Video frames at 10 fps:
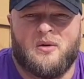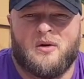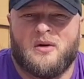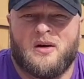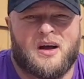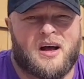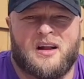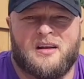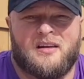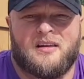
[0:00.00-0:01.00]

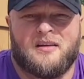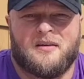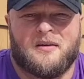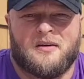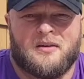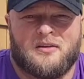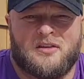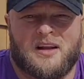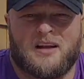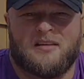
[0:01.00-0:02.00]
and
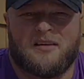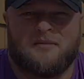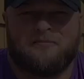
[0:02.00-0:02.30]
see you later.